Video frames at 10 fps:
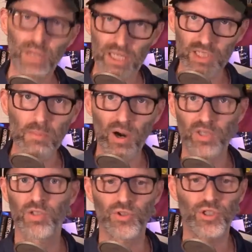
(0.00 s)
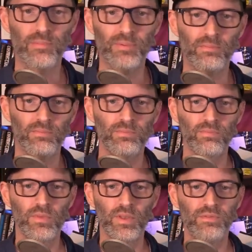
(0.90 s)
because the parts are cheaper.
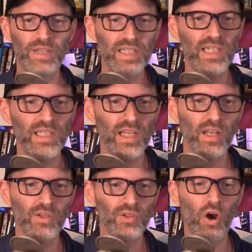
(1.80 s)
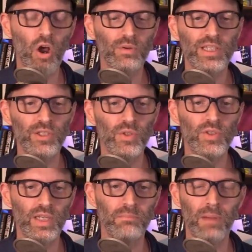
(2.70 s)
The VCSELs are already
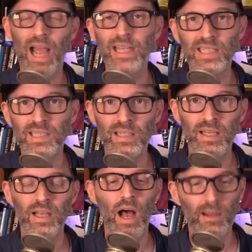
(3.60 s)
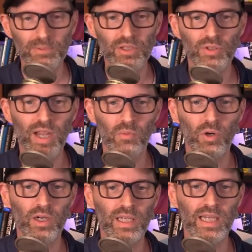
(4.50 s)
used in mice, optical
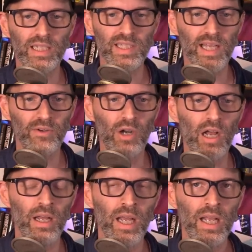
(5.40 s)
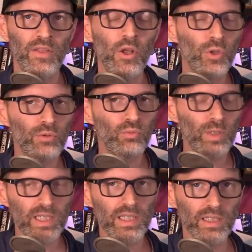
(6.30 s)
networking, et cetera. They only
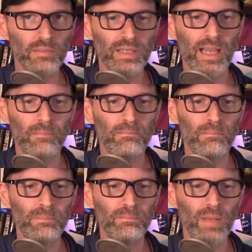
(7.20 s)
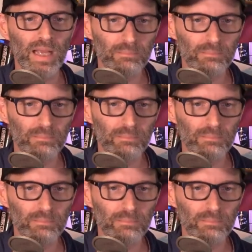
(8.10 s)
recently became